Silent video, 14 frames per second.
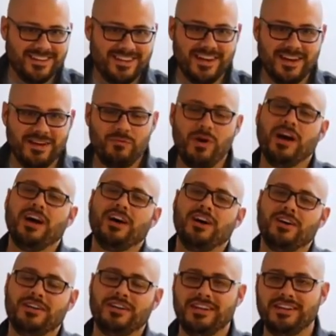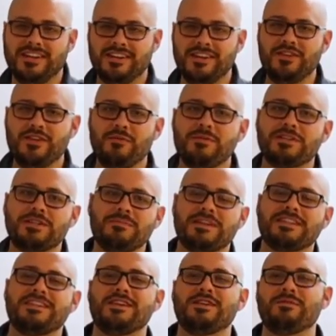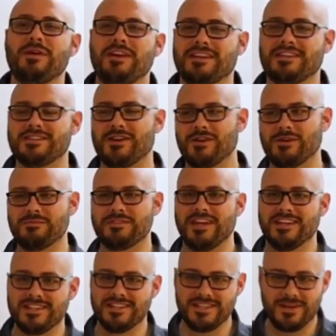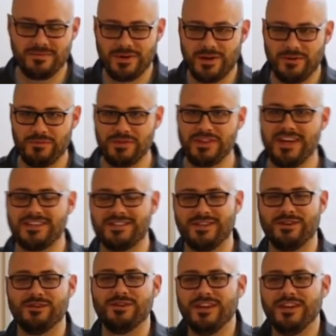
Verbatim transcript: Yeah, well, th there were some extenuating circumstances that went on with that too.